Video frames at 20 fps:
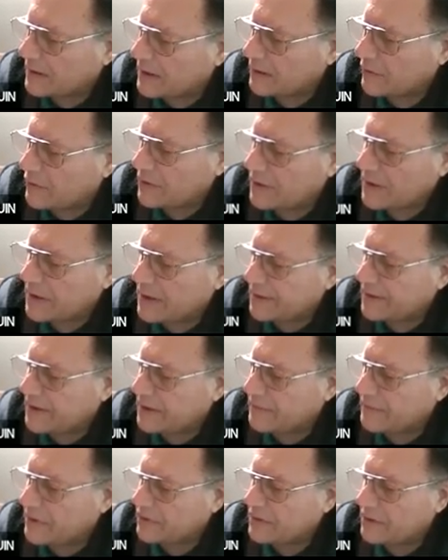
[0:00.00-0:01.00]
we're going to learn
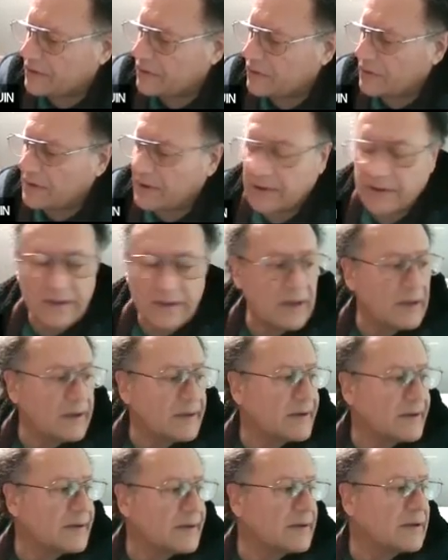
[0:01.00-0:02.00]
about the null and the
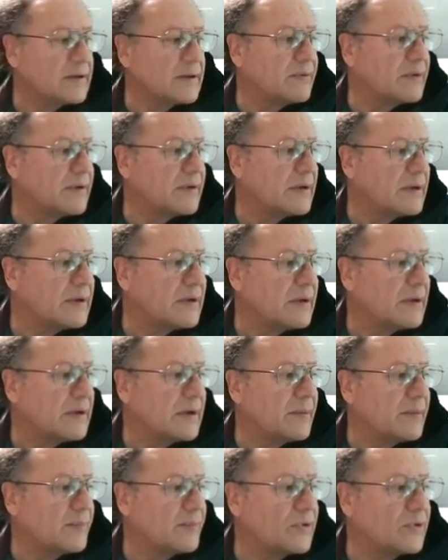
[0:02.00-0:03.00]
alternative
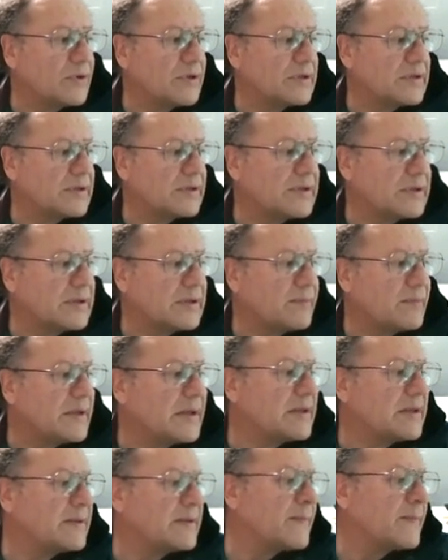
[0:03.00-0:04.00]
hypothesis in a
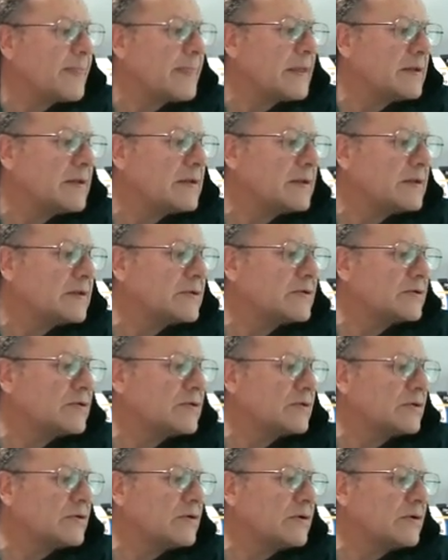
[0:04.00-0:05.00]
minute.
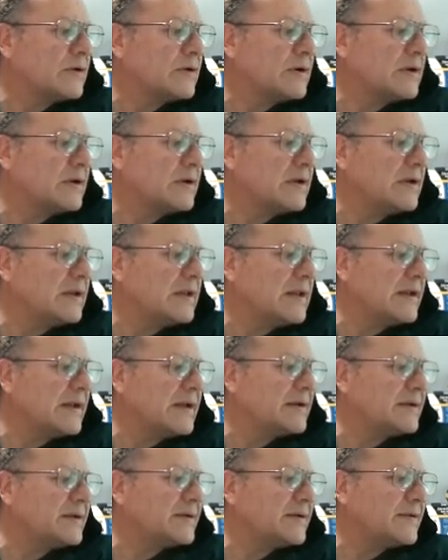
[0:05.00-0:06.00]
So
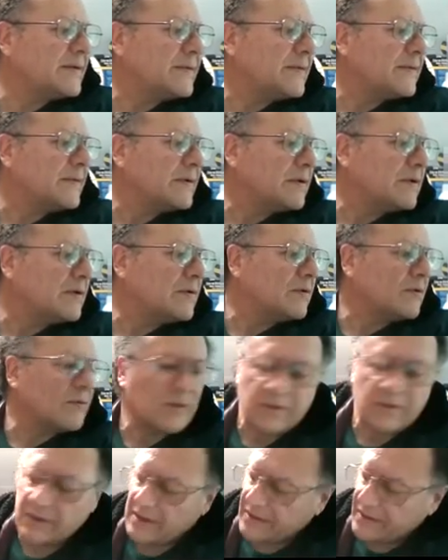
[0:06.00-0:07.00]
later
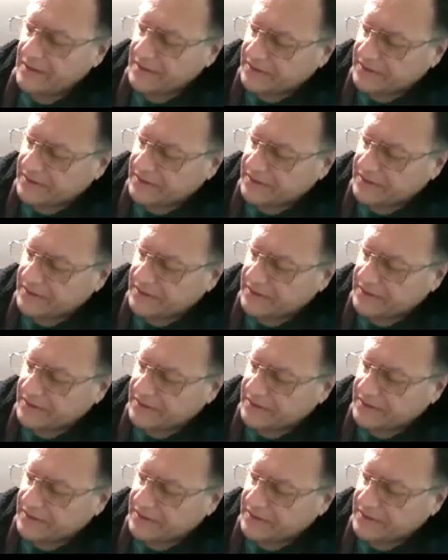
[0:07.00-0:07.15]
we're going to